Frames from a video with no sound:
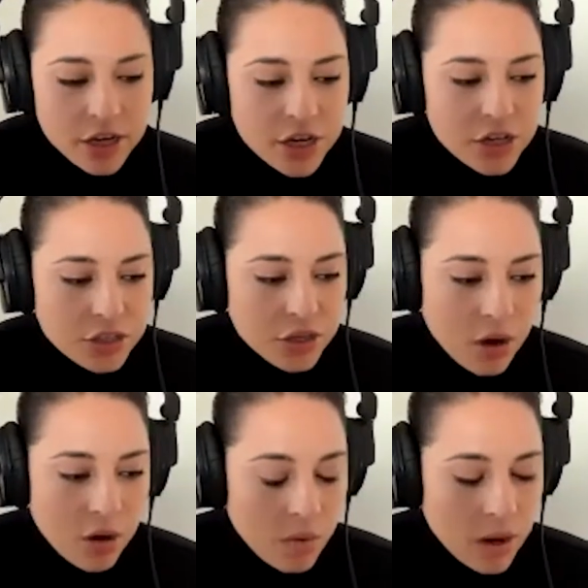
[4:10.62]

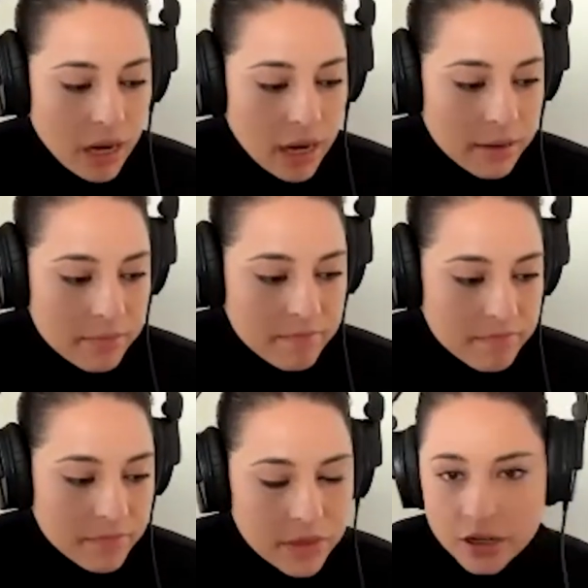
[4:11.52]
So um,
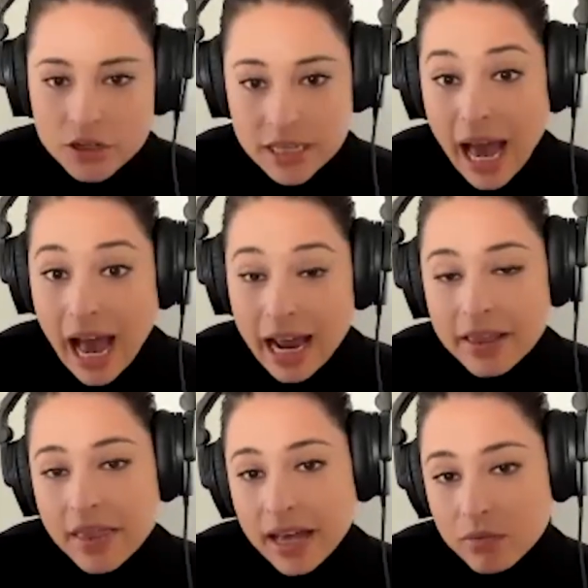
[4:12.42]
there's that.
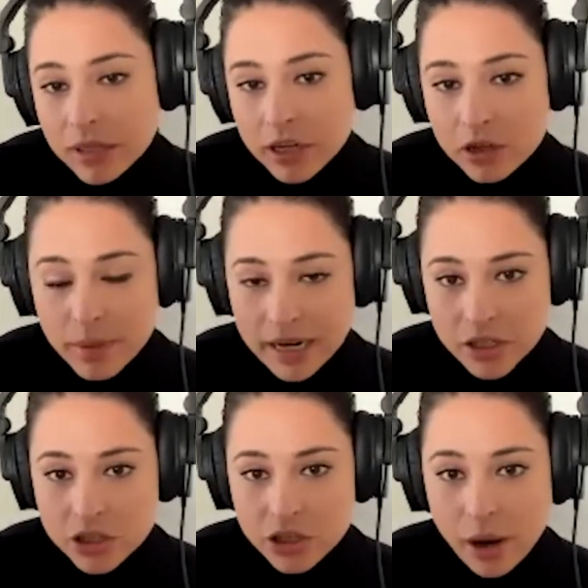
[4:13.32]
And that really goes back
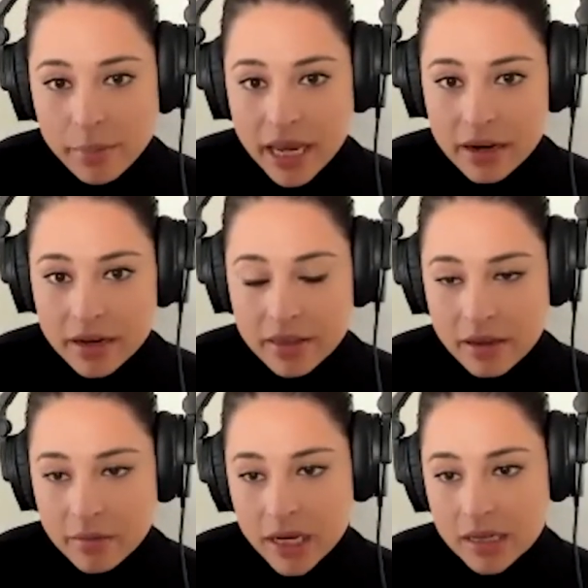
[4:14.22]
to the job candidate
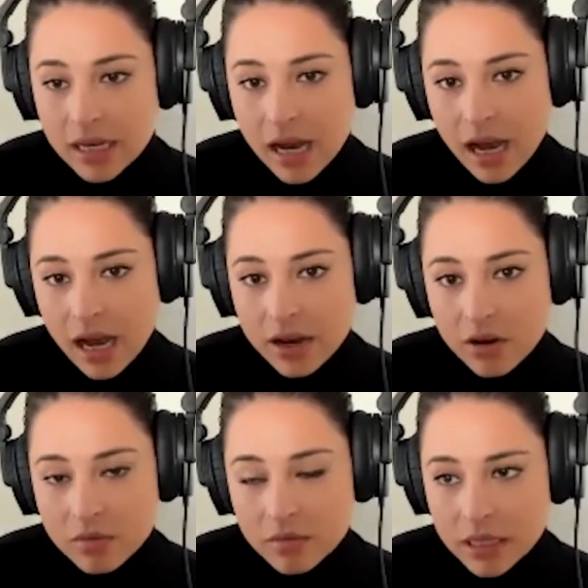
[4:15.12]
thing because I
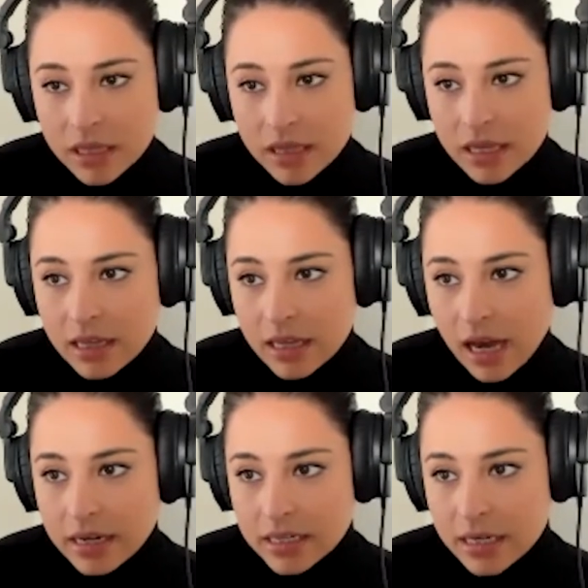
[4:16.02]
don't really think
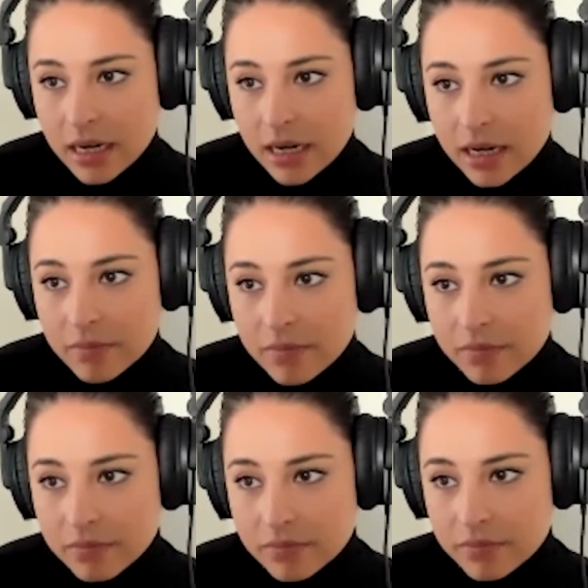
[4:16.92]
that um,
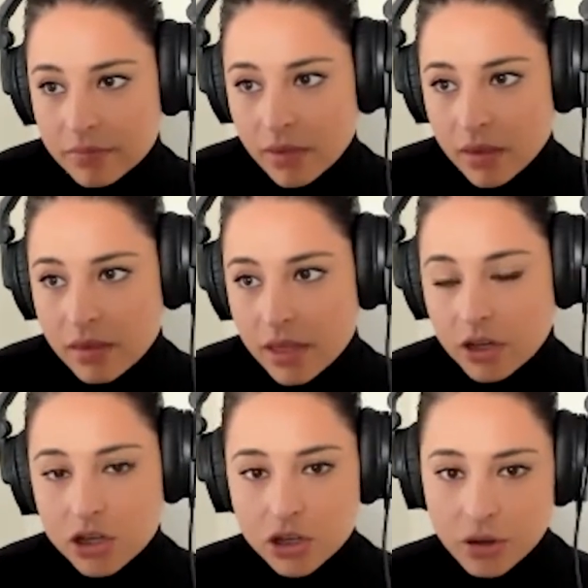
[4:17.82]
there
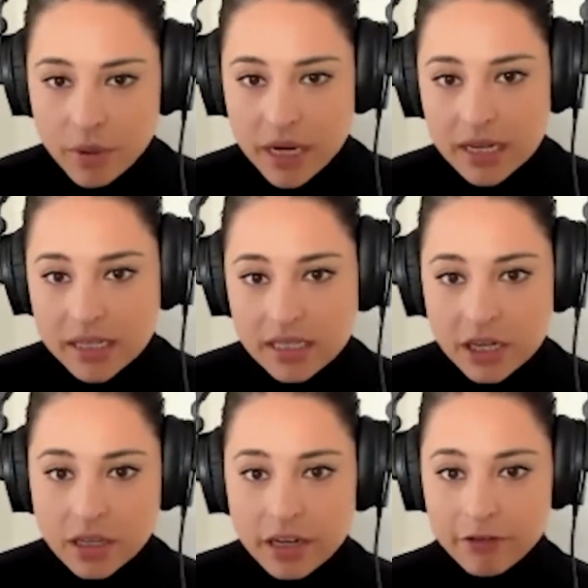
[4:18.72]
should be
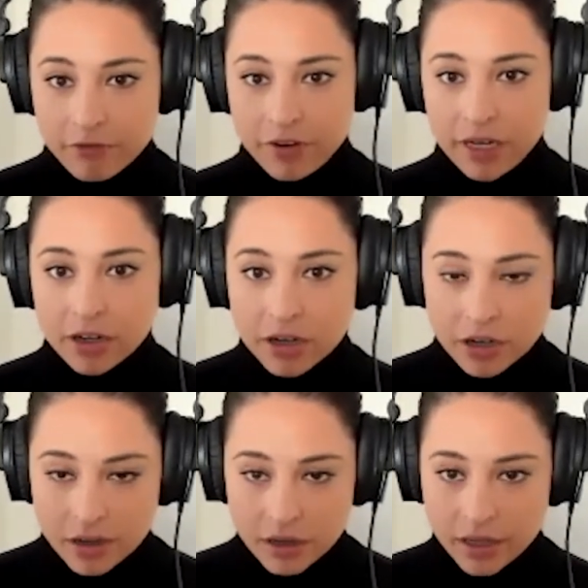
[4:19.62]
necessarily a
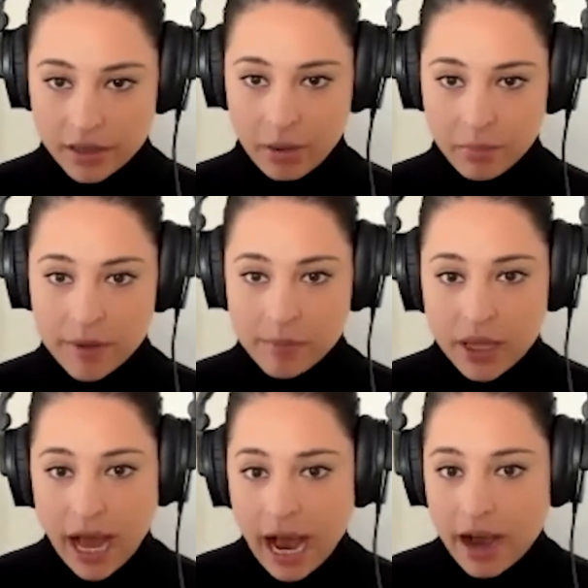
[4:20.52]
fear that people
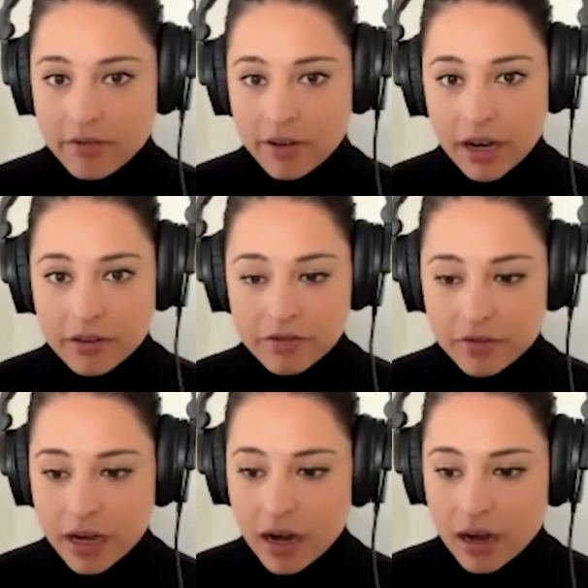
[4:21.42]
have of
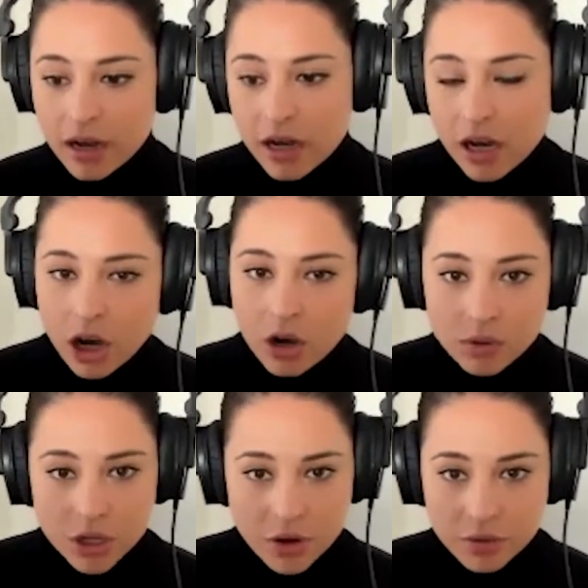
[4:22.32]
uh, oh
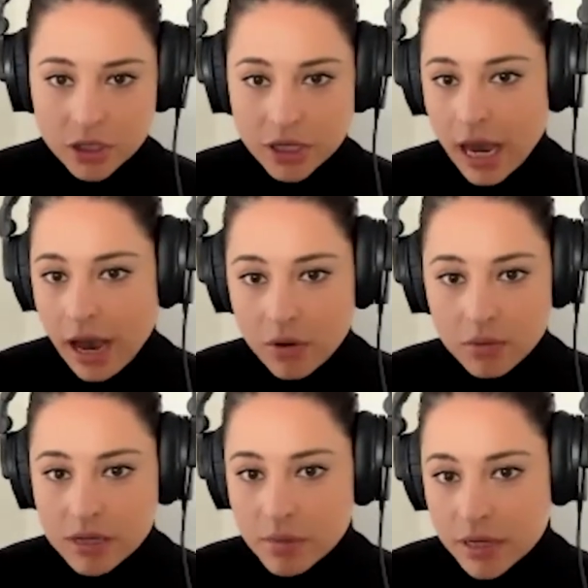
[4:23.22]
you know look
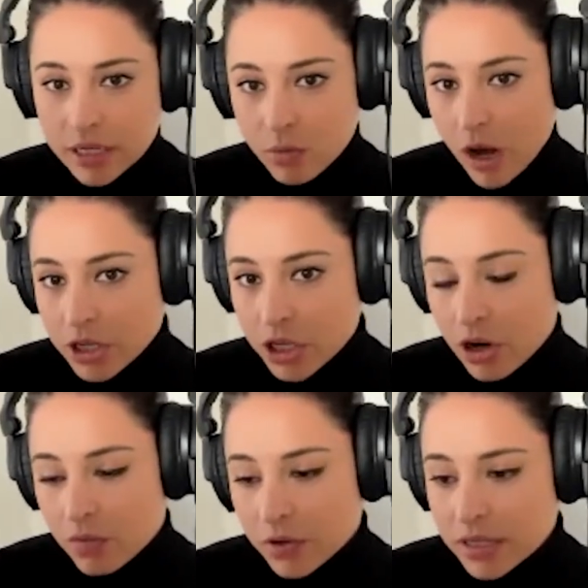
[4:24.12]
out somebody's watching
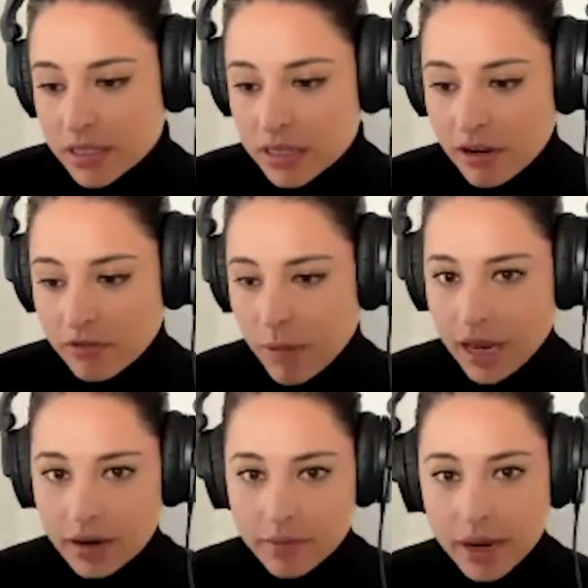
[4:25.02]
over this stuff
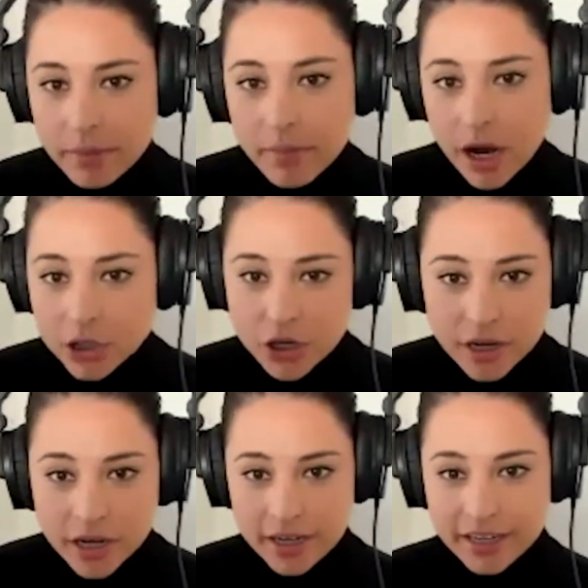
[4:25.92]
my my
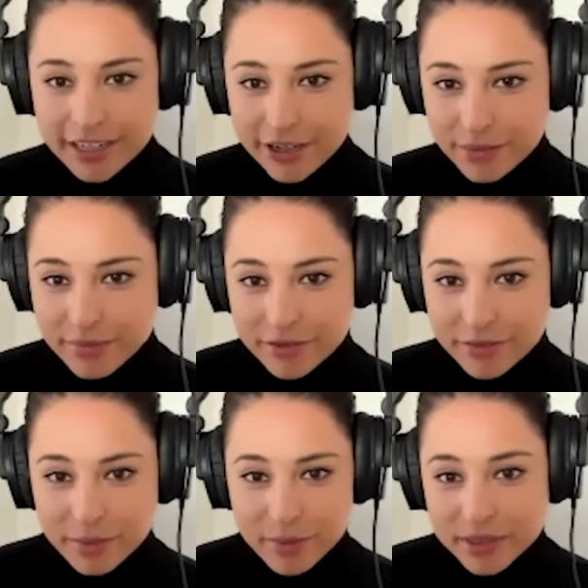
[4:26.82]
mantra in terms
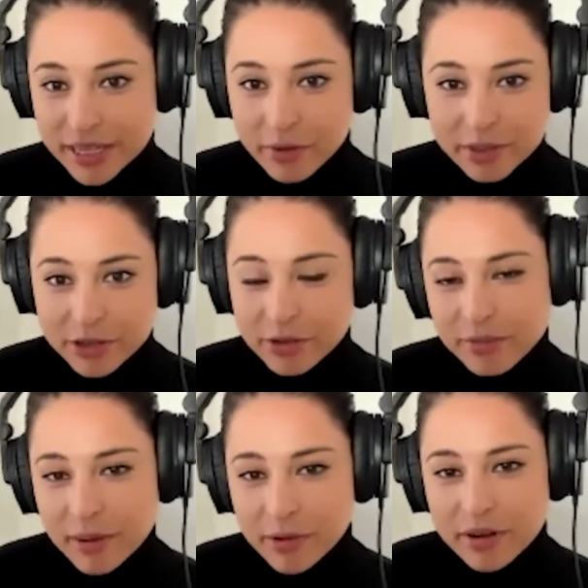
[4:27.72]
of people say well, what's your
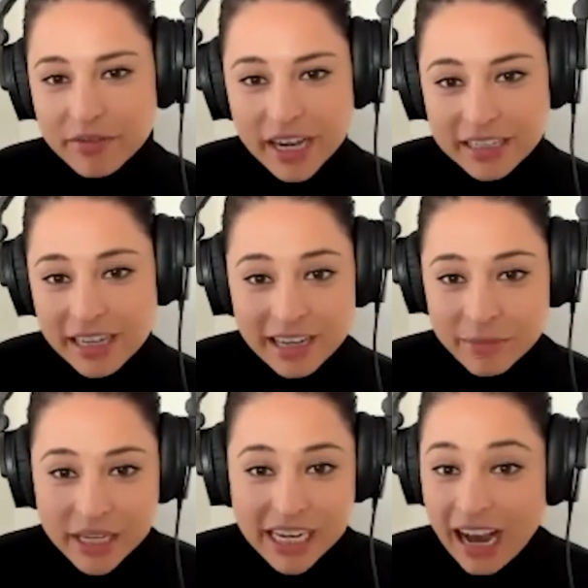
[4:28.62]
number one advice
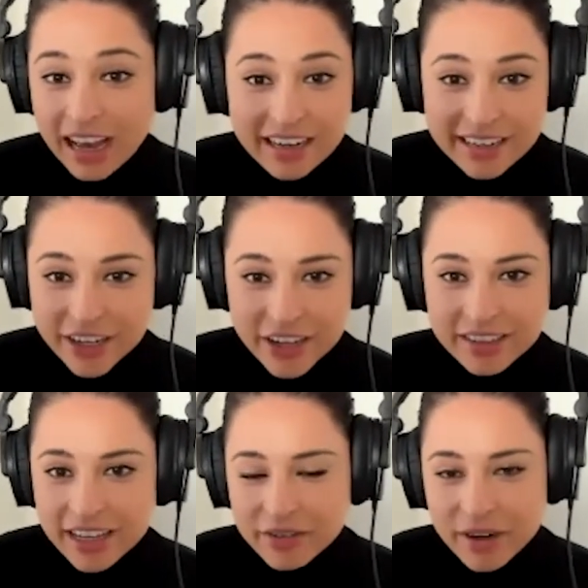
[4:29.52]
be kind
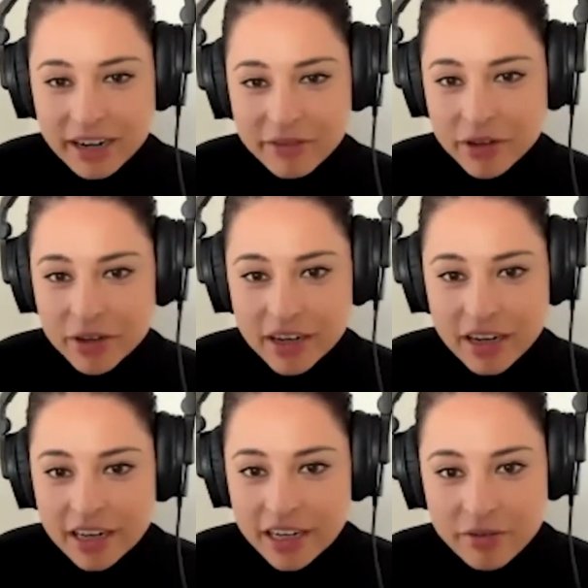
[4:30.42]
online right if you're
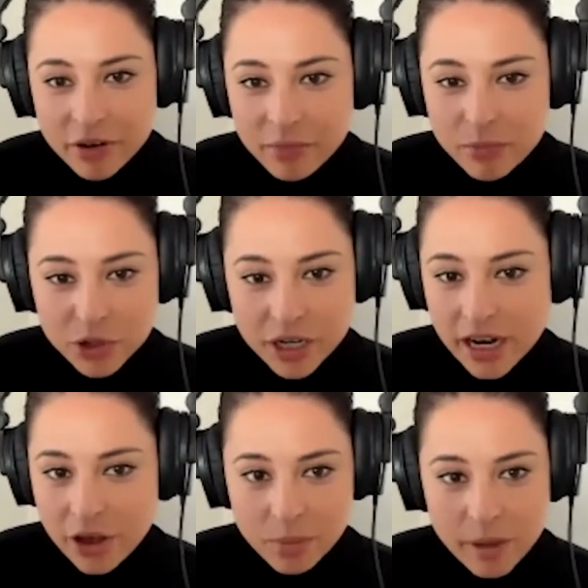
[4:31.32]
if you're
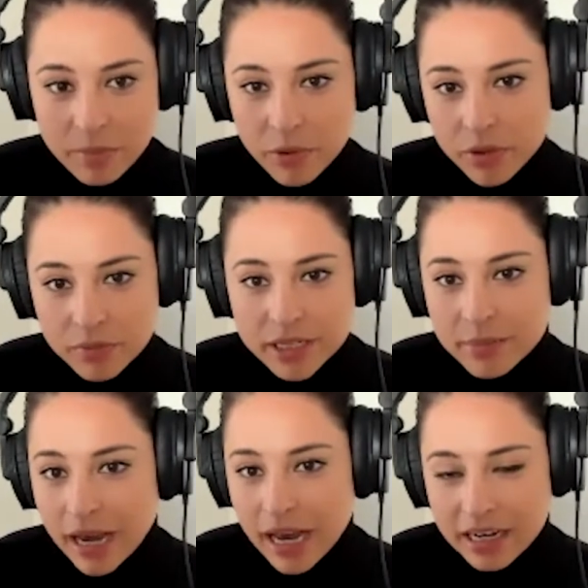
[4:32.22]
treating other people with
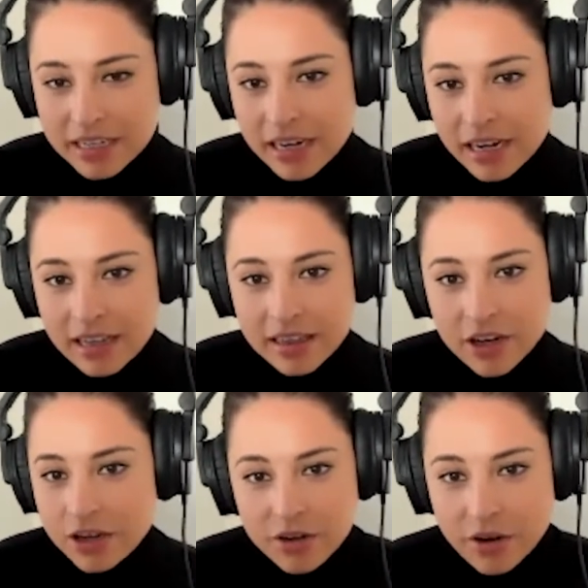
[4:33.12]
respect
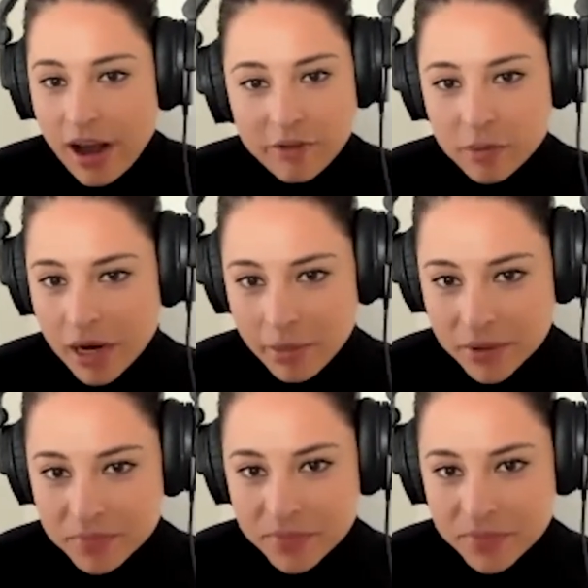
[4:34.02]
then you don't have a problem